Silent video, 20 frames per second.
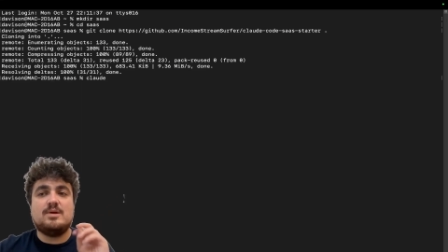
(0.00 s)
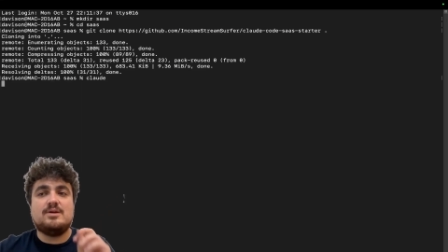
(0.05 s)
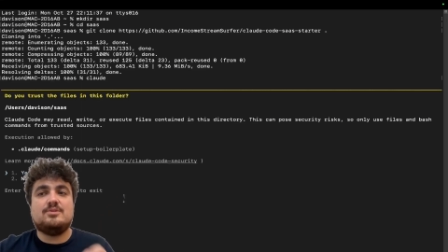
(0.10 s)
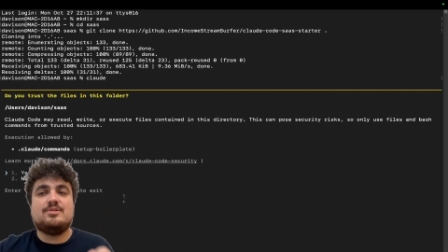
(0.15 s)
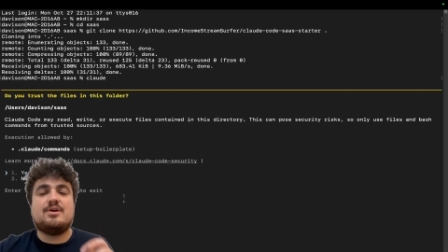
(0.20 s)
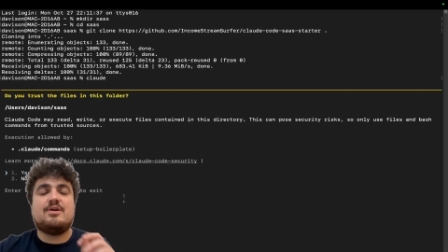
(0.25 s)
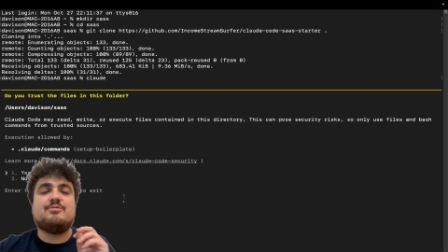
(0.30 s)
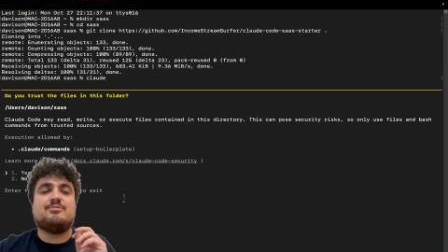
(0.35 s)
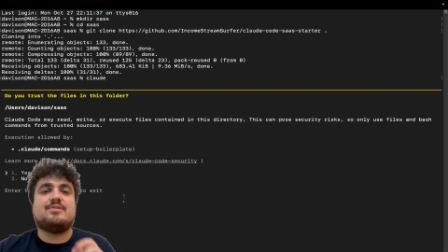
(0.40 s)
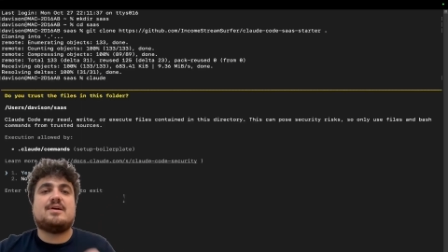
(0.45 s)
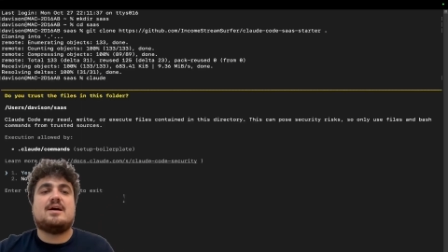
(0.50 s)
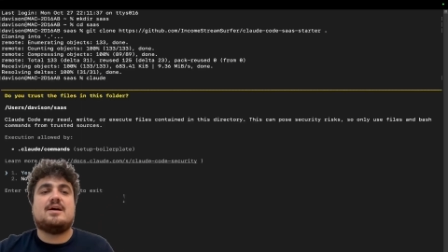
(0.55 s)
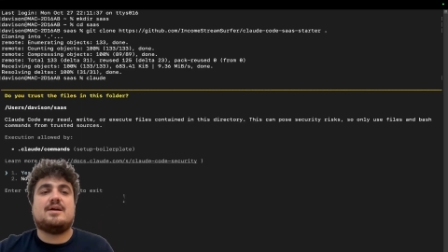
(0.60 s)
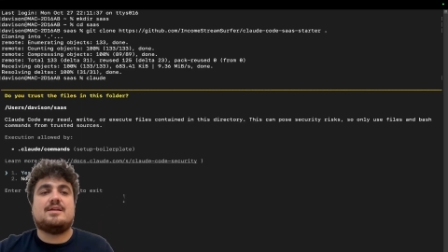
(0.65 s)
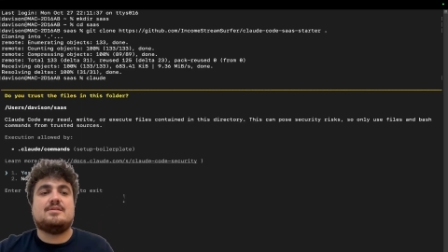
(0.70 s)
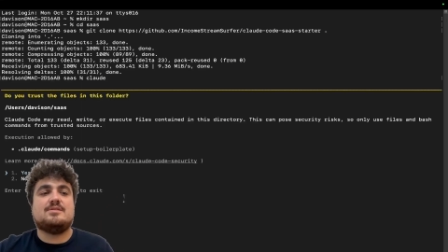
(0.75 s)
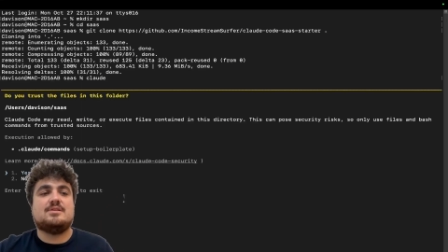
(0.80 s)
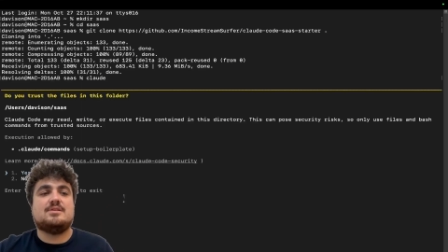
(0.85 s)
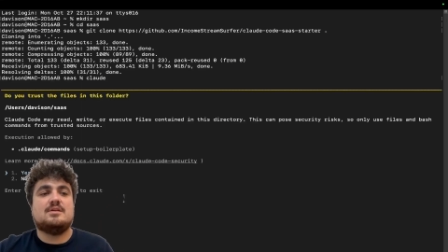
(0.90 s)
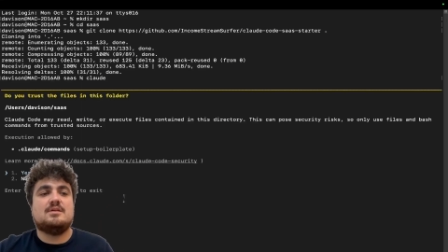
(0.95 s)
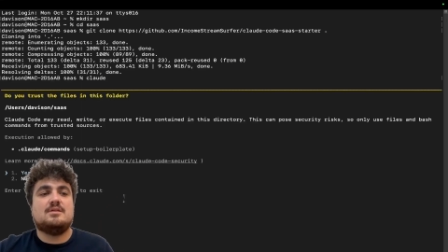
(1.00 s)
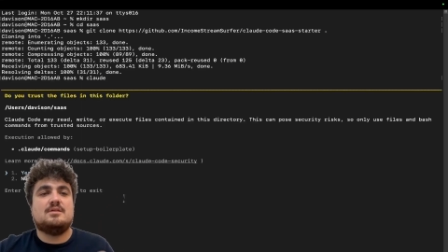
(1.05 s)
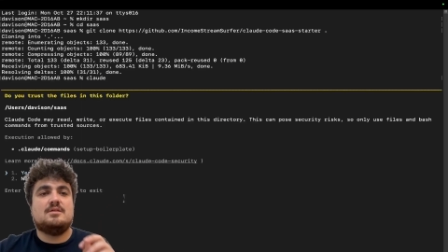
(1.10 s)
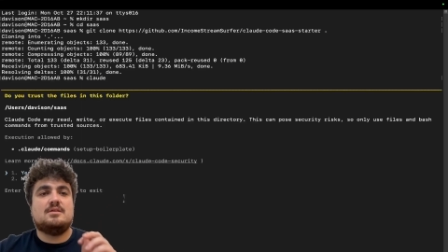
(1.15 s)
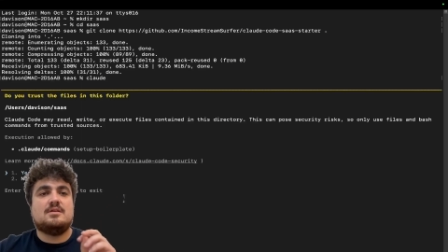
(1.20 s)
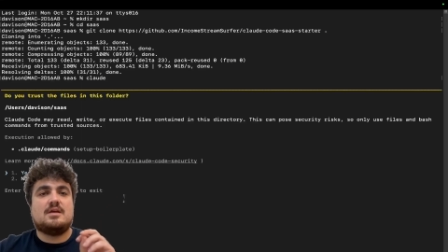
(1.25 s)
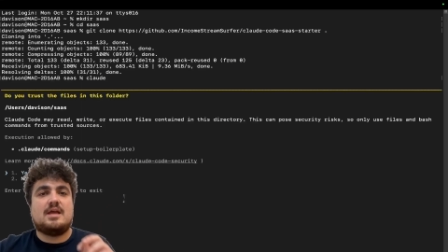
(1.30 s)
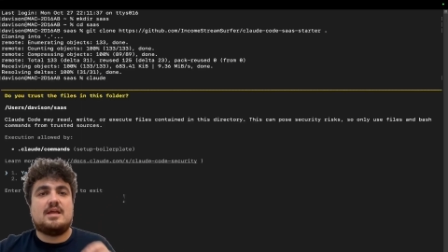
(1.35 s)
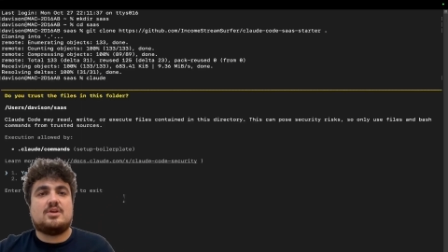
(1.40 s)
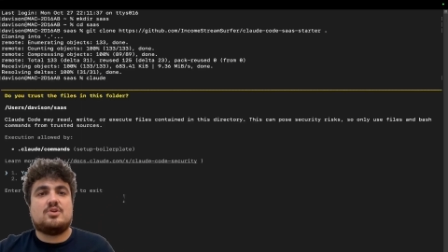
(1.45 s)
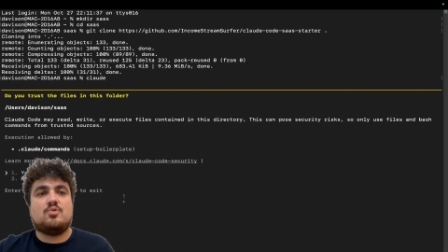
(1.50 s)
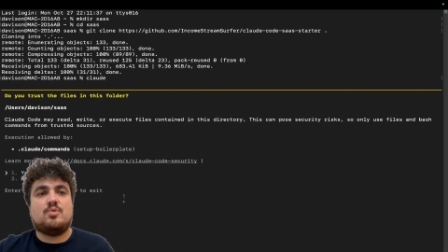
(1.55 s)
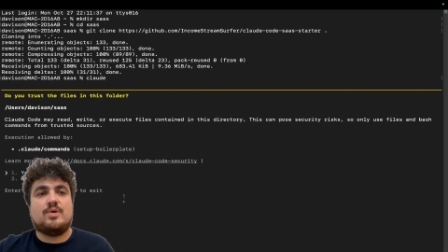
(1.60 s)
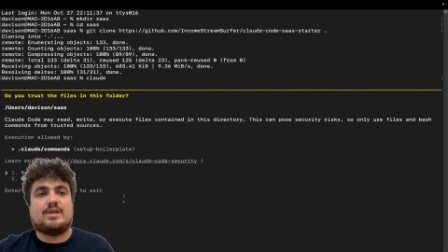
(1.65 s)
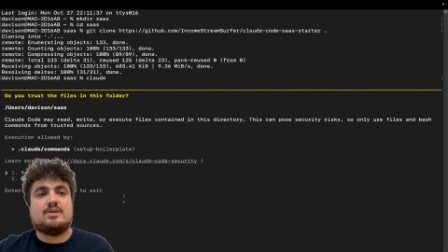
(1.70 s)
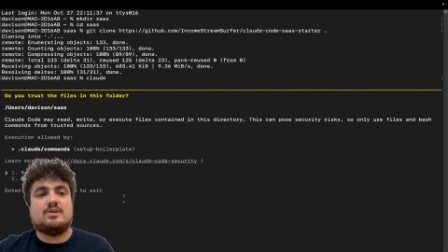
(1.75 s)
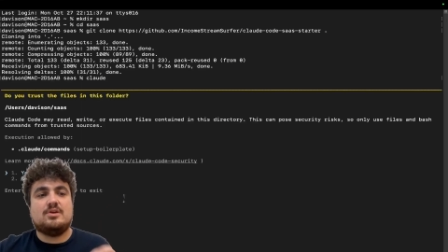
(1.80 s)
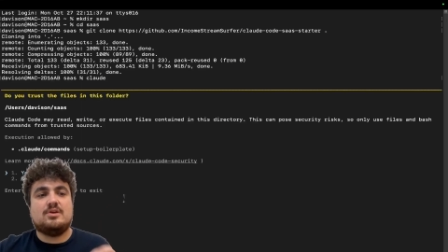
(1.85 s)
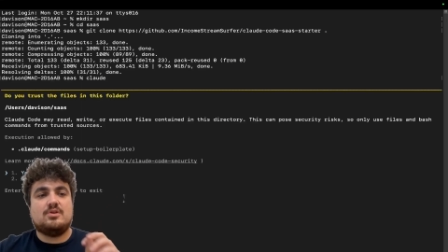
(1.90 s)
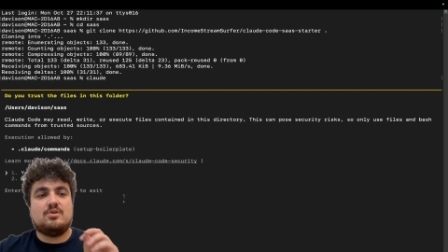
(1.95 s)
You will not find a
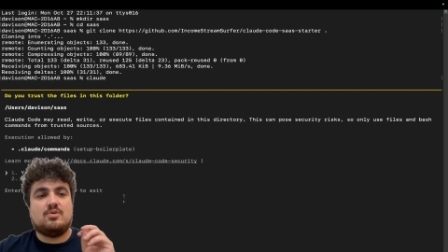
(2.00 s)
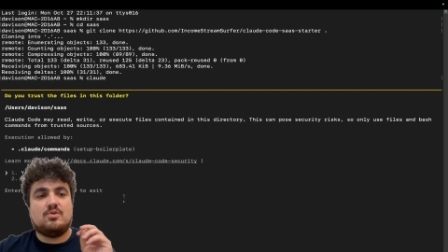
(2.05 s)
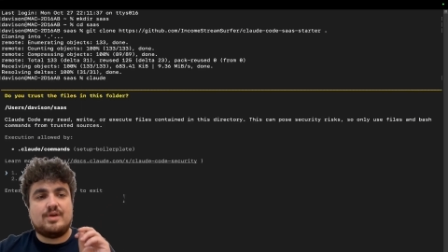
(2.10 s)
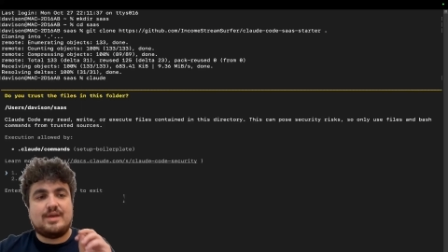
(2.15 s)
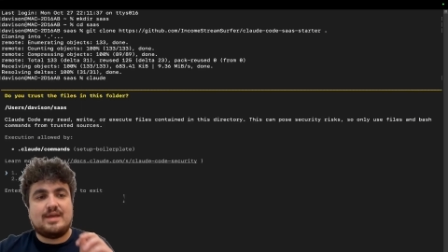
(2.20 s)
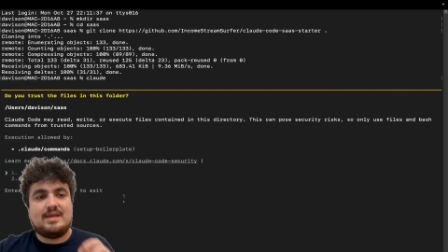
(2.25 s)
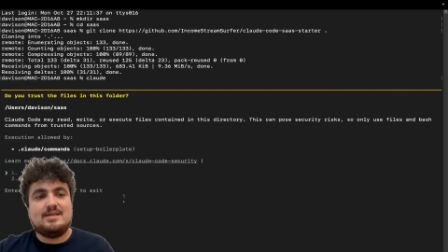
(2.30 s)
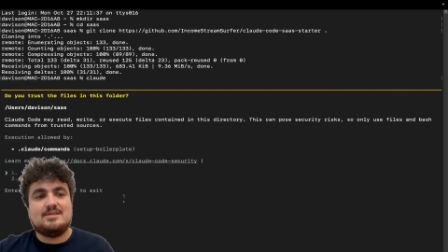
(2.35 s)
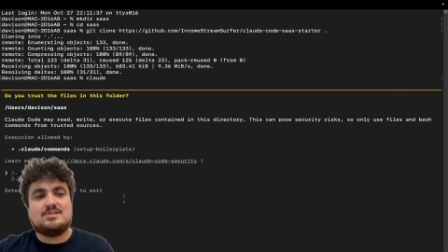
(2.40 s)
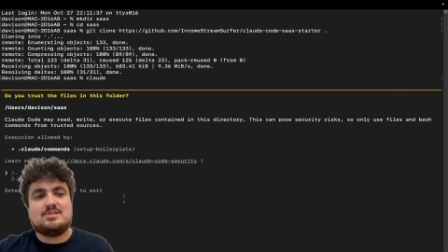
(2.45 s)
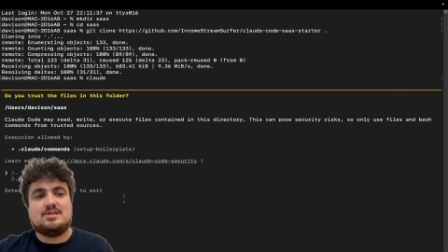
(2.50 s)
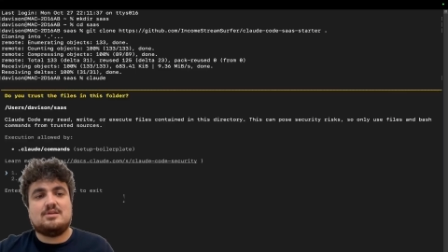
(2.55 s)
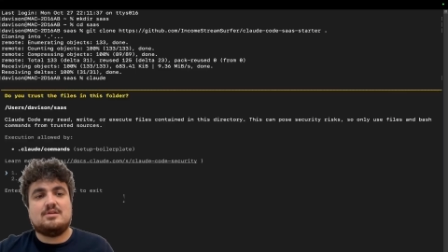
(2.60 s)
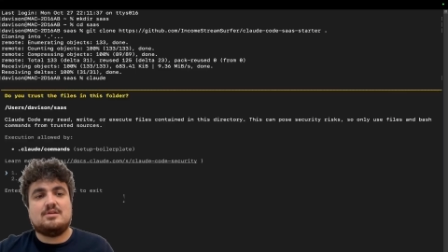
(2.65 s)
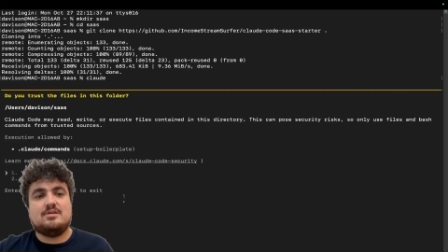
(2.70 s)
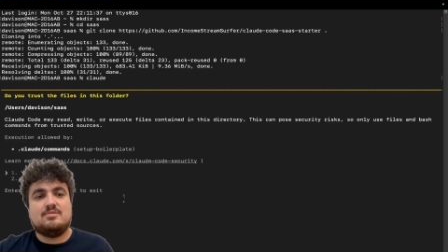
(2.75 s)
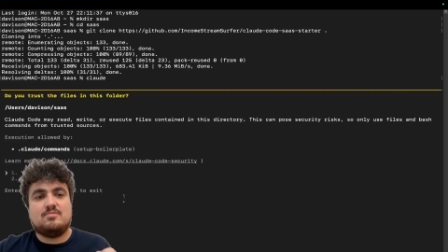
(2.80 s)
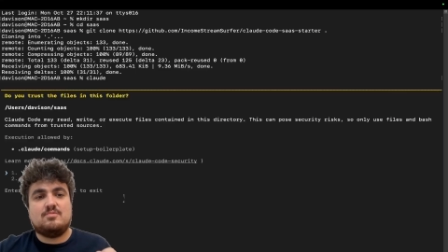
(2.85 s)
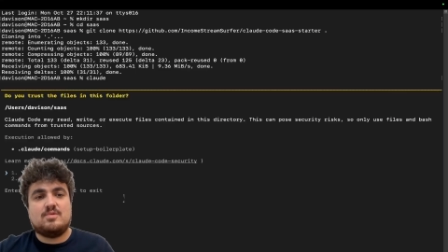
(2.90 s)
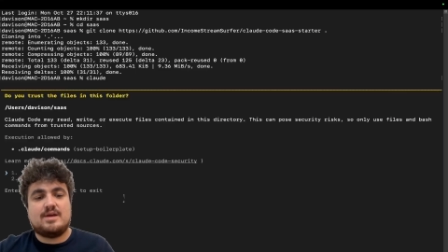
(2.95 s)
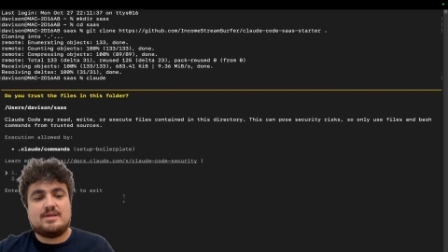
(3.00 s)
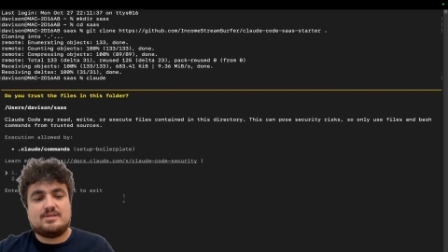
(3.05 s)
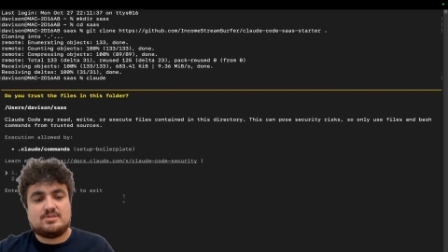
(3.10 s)
quicker or easier